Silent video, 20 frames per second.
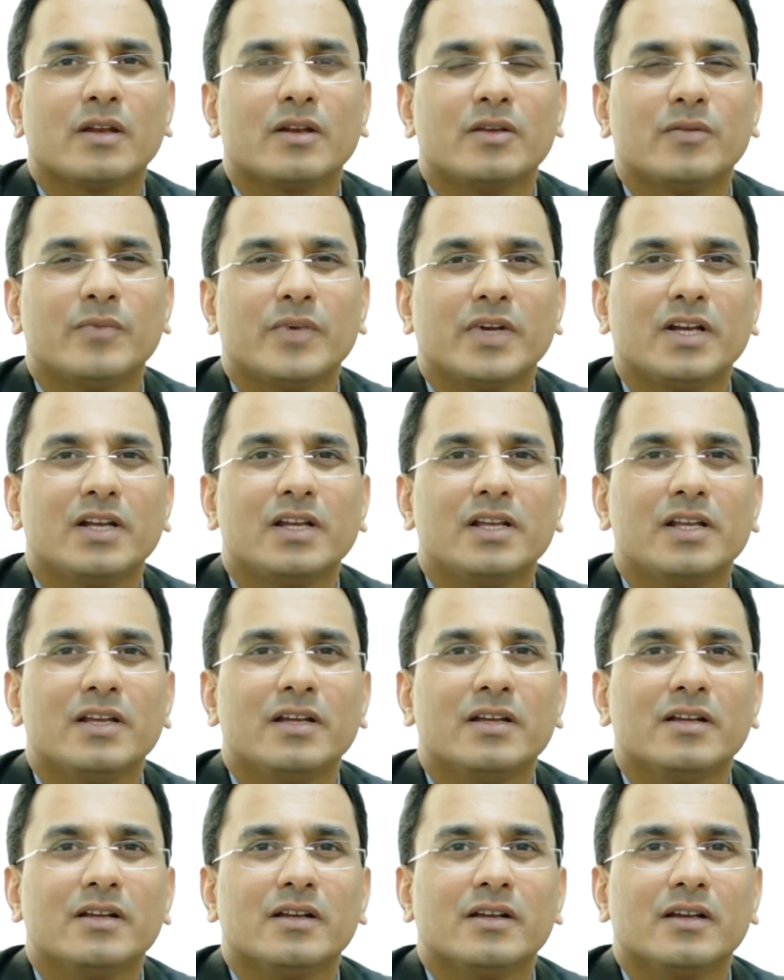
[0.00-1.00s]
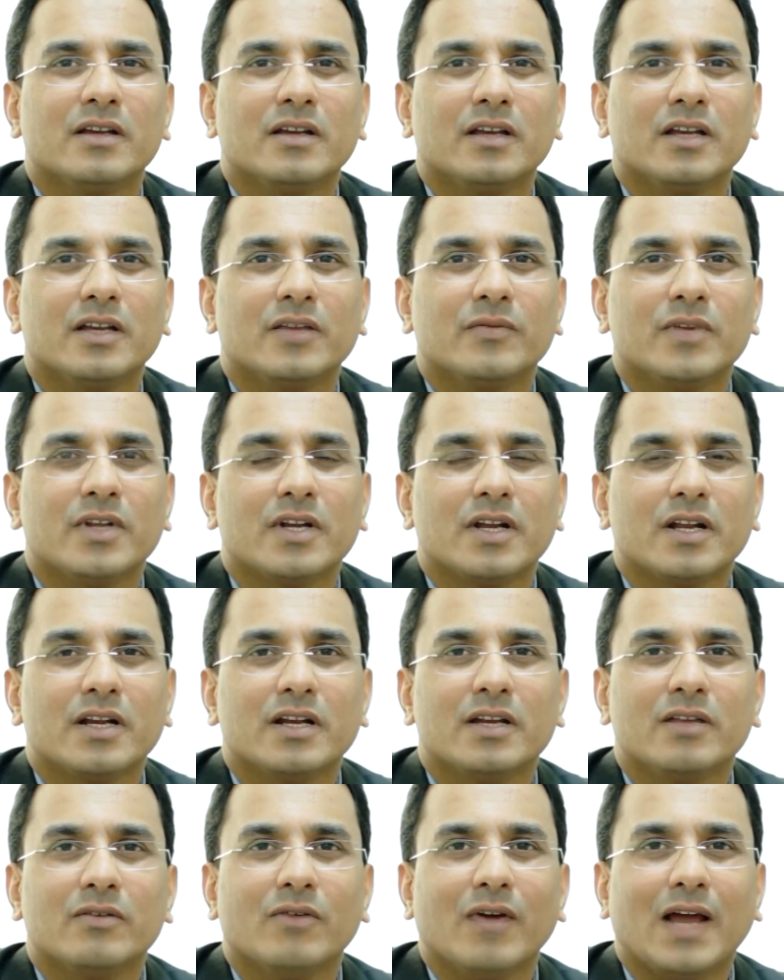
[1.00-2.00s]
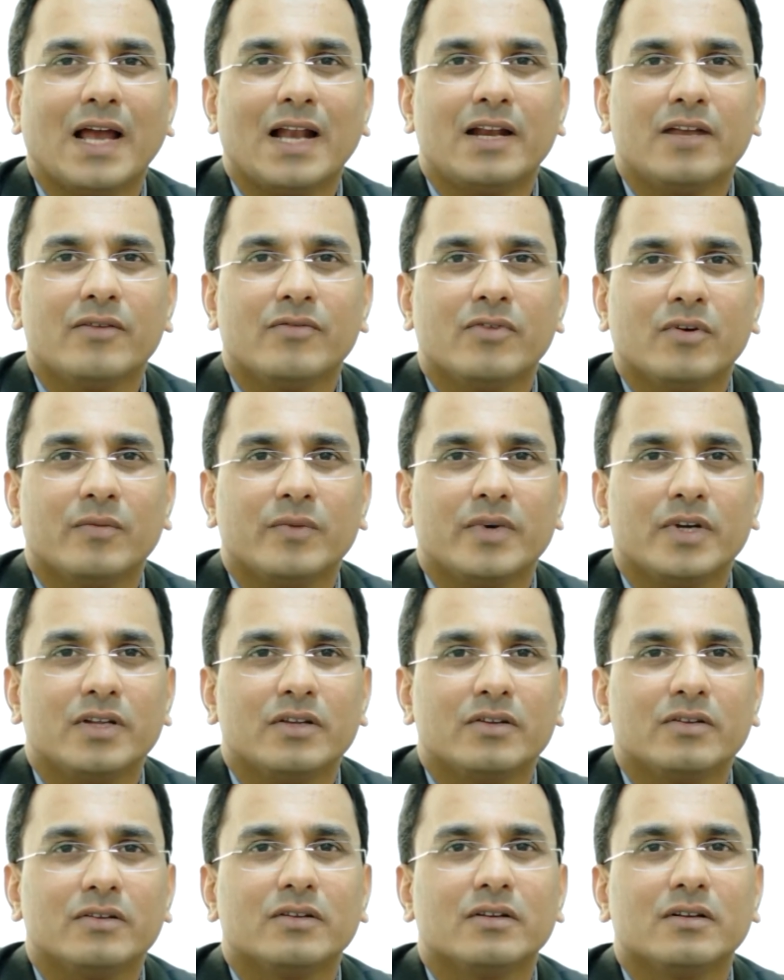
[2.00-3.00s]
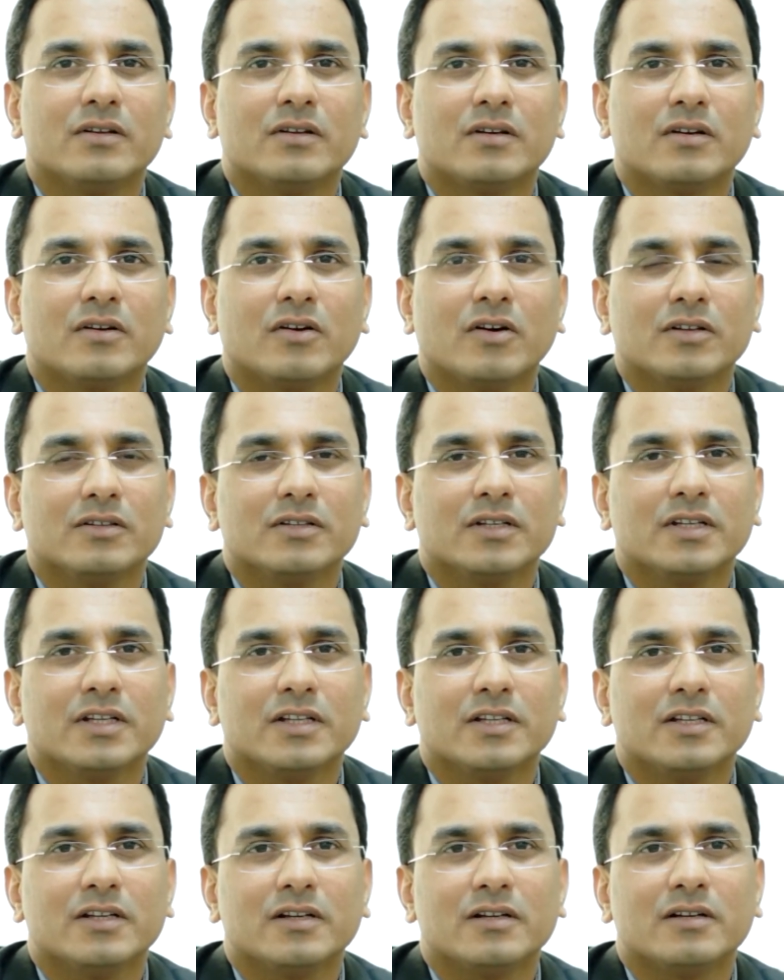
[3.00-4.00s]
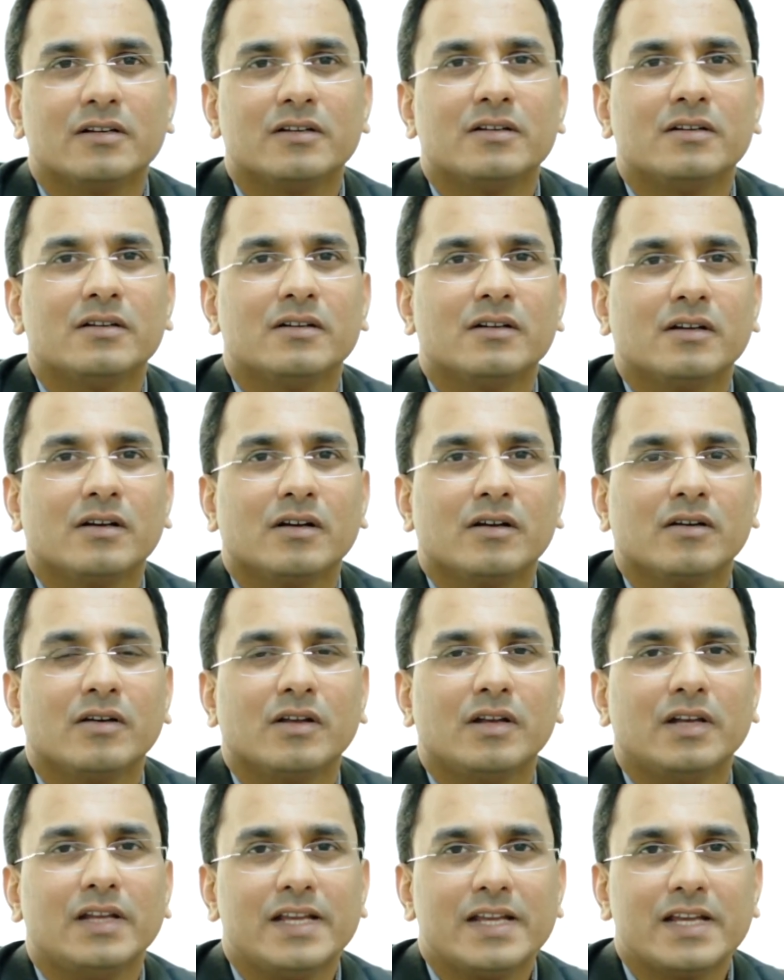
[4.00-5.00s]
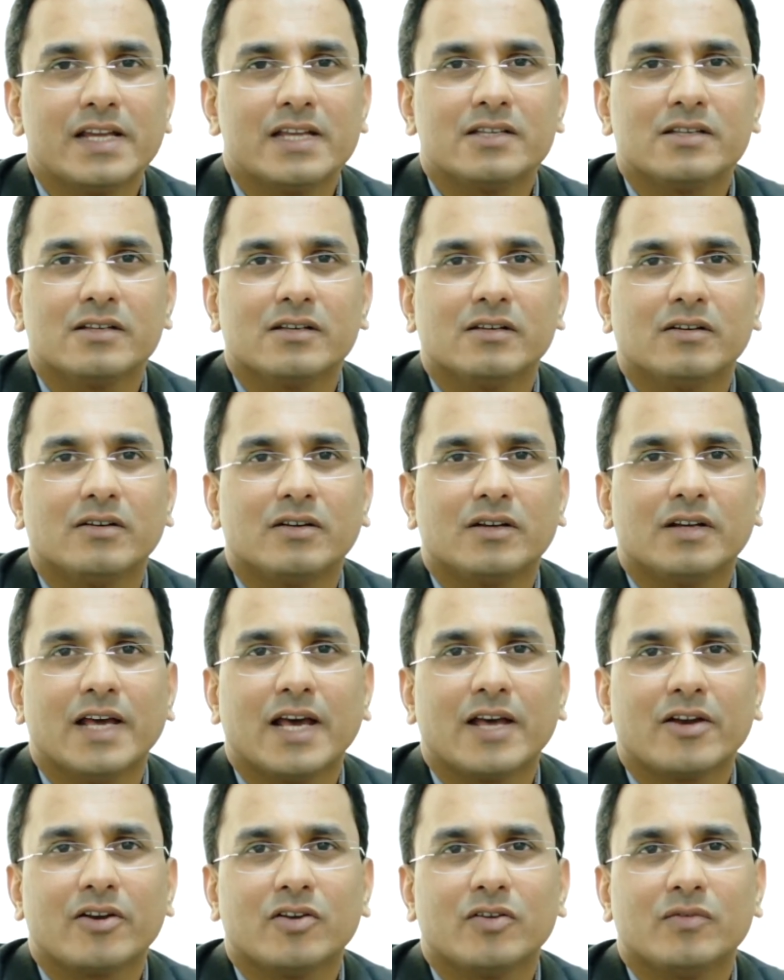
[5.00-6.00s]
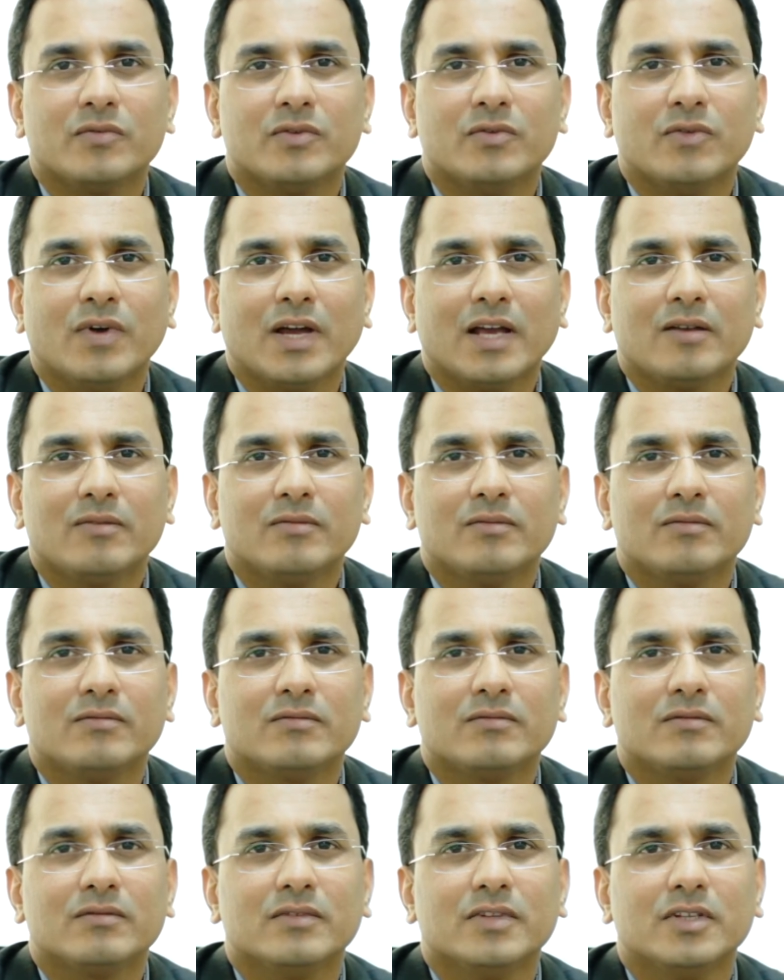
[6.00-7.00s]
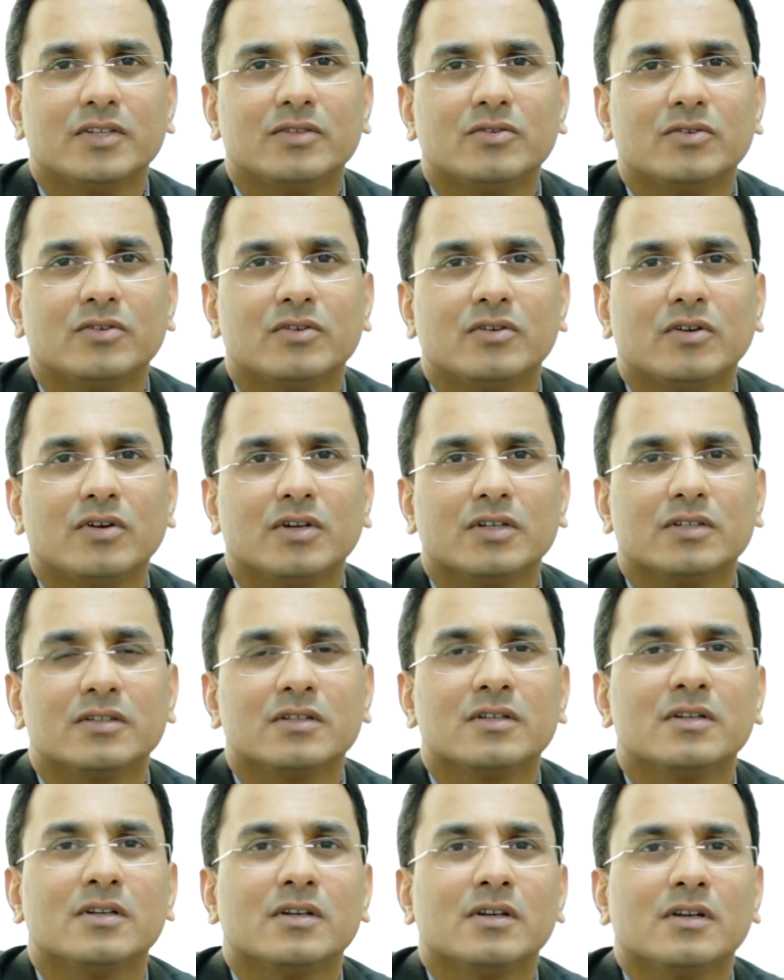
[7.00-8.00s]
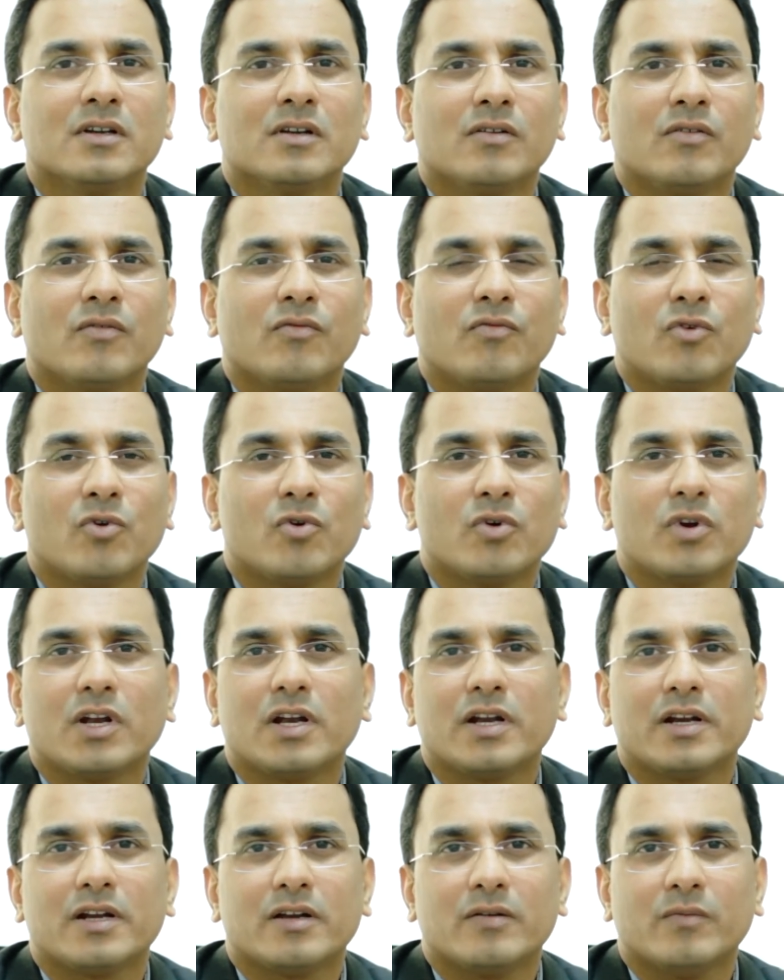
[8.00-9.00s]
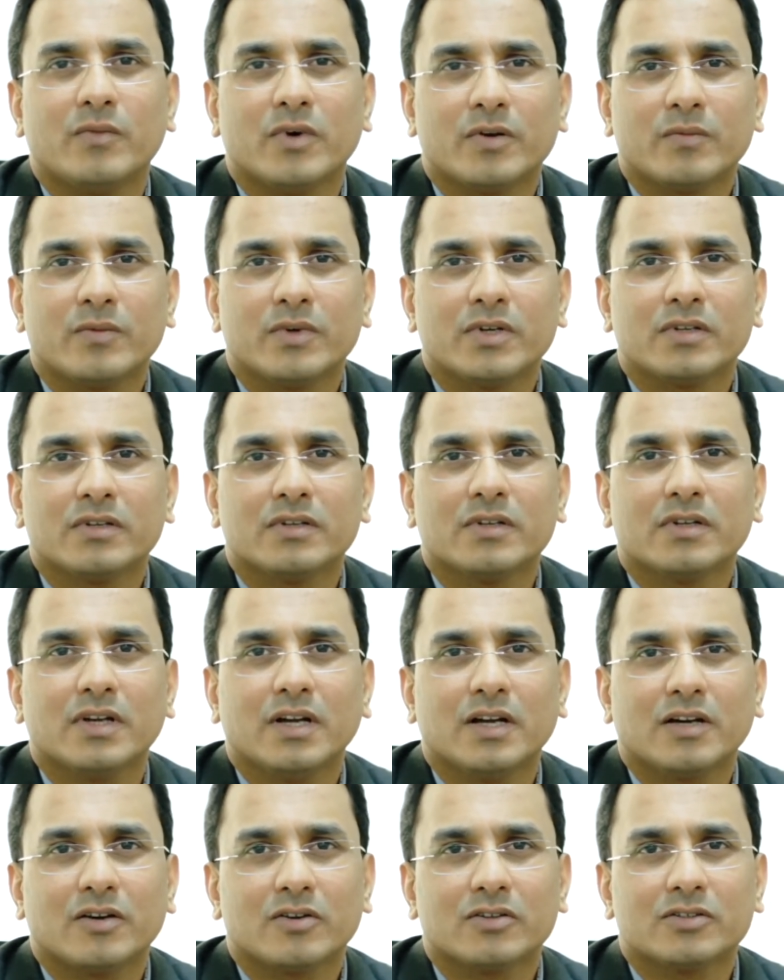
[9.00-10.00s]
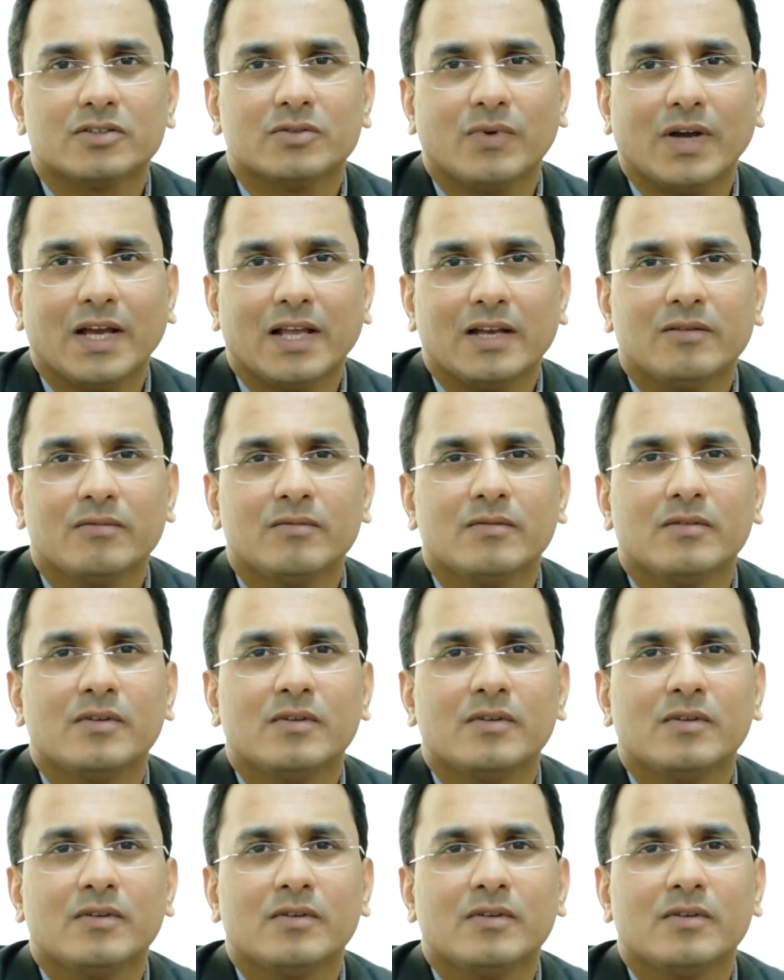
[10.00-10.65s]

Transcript: Typically, if there are any valve deformities causing either leakage or narrowing of the valve, this could cause flow related murmurs across the valve,